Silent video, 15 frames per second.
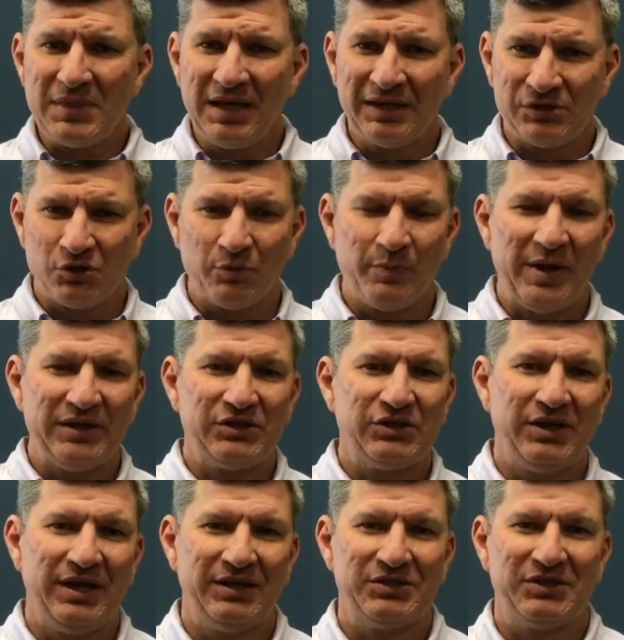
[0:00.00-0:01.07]
is your best
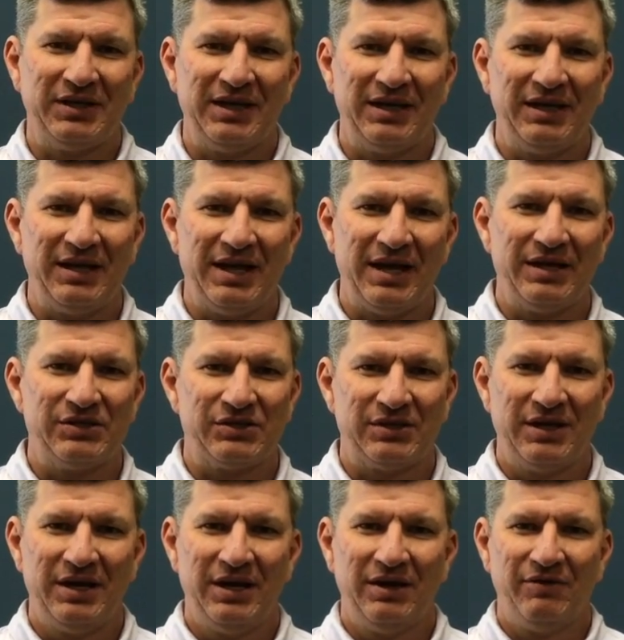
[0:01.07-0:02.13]
chance to get a yes
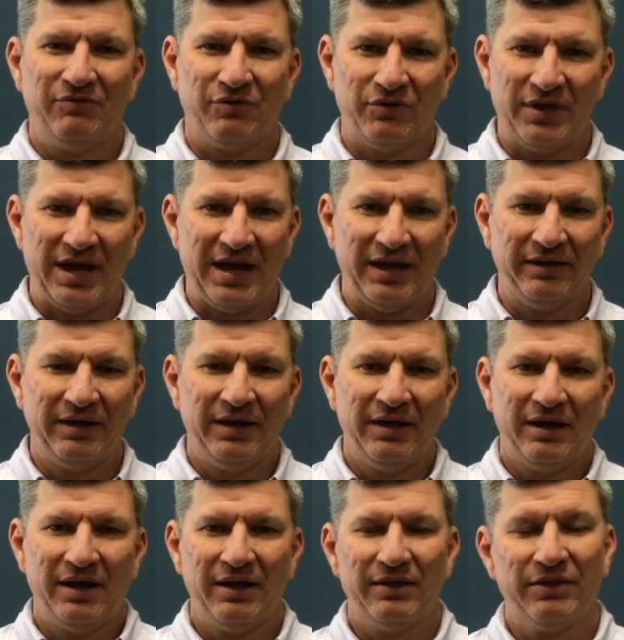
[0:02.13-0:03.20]
for that.
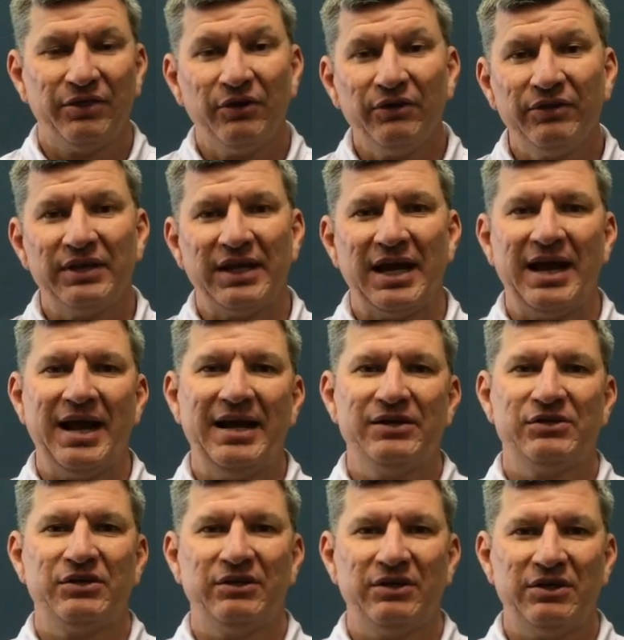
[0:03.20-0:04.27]
The third thing I'd
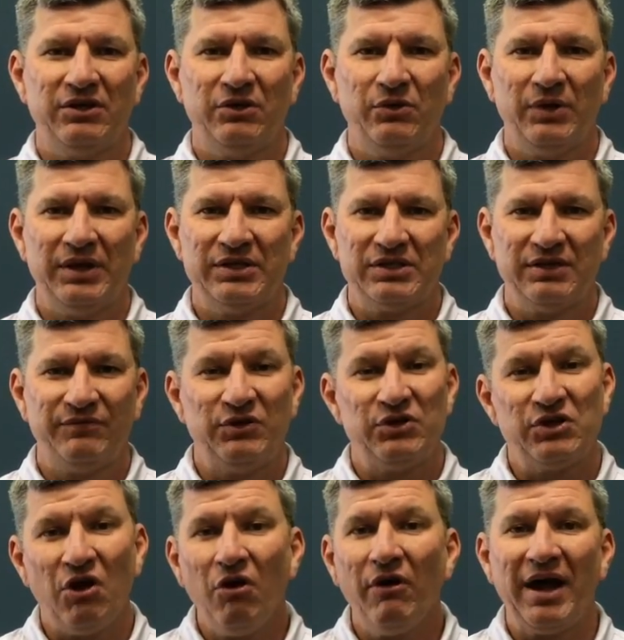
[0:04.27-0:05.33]
ask you to do is, if you
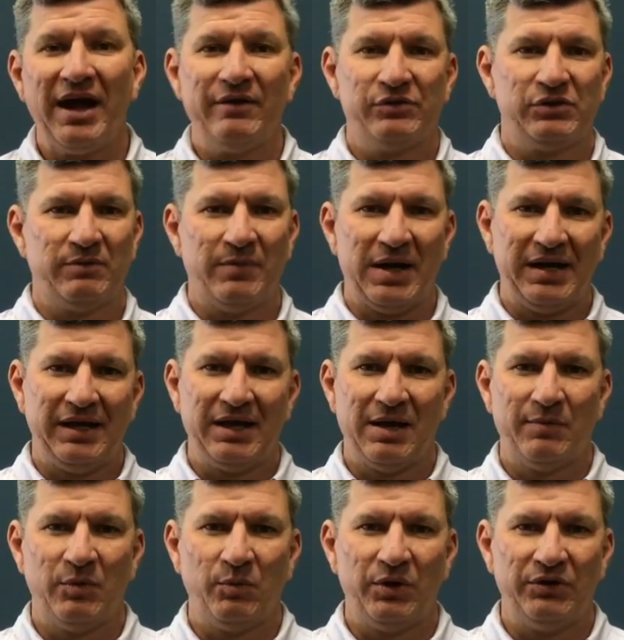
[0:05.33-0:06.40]
don't have somebody
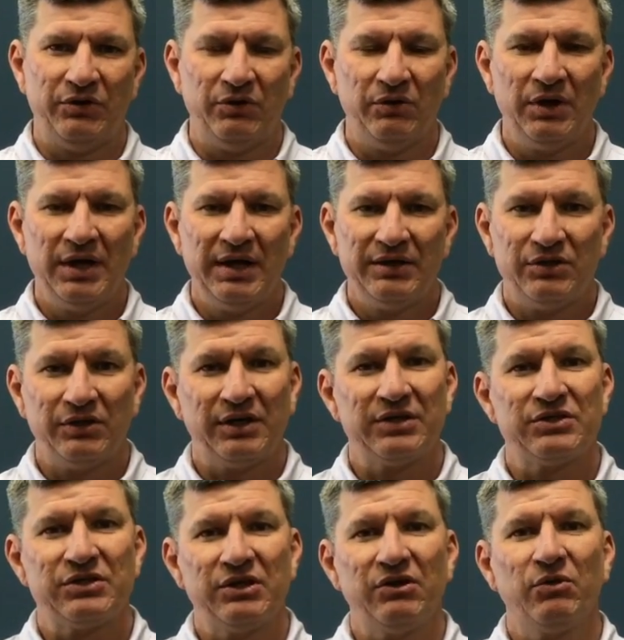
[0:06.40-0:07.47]
coming with you, to
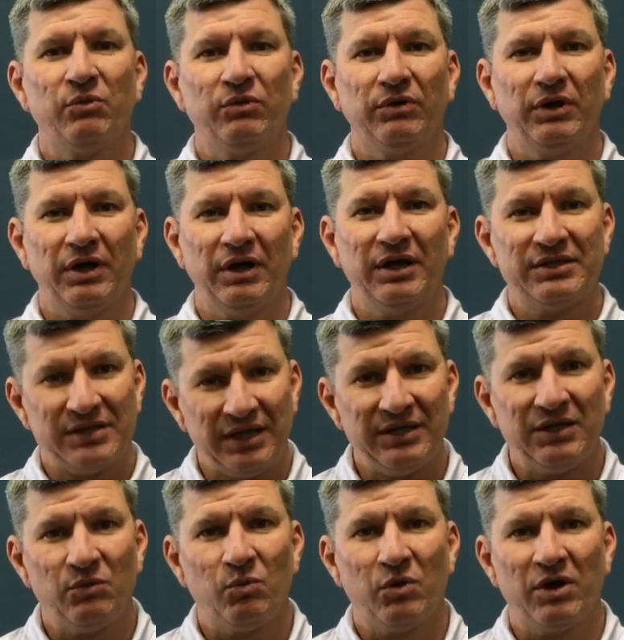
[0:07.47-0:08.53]
consider
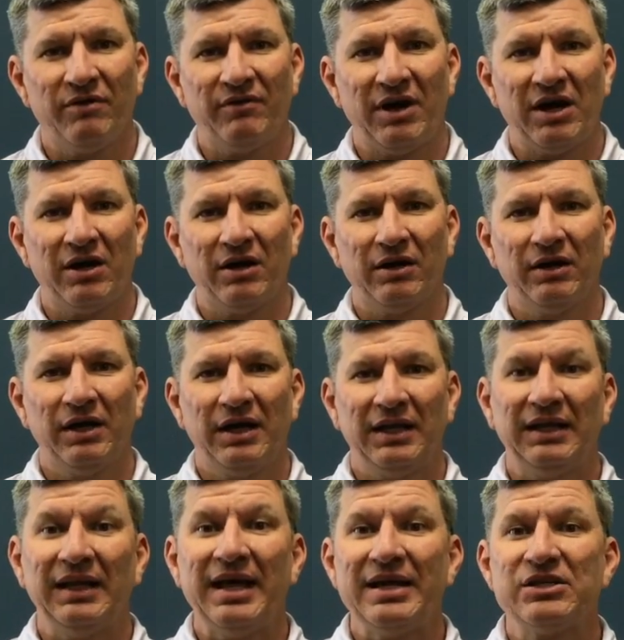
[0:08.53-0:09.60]
attending one of our
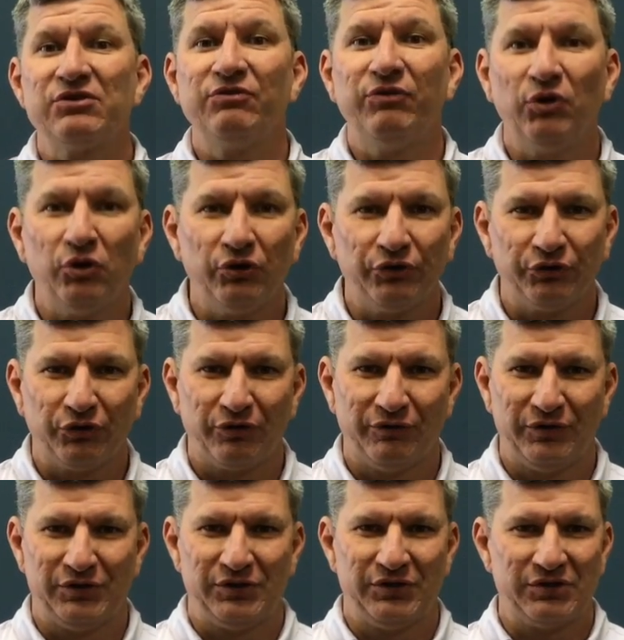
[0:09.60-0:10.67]
less full
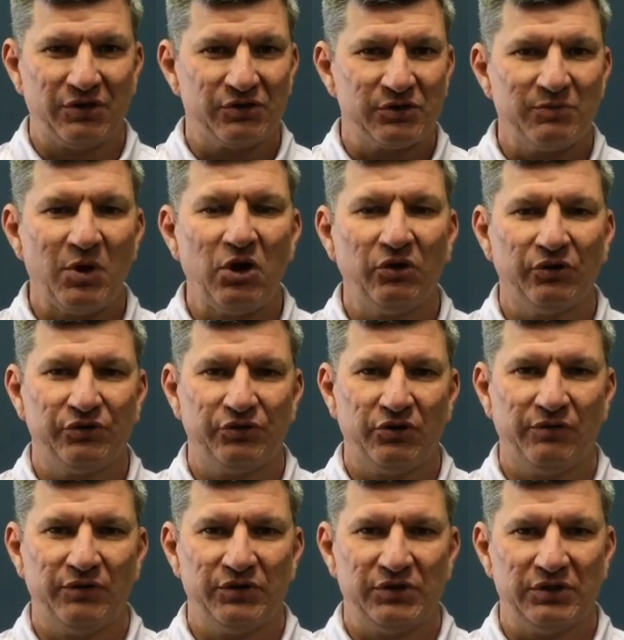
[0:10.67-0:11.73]
services, our smaller
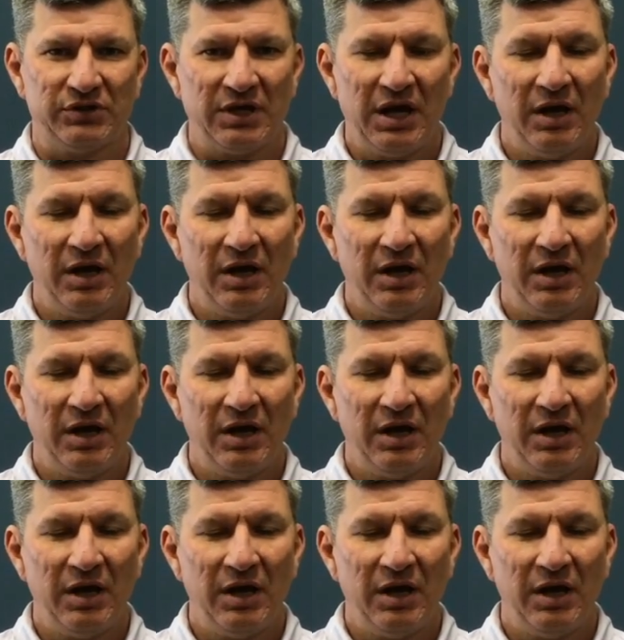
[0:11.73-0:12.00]
services,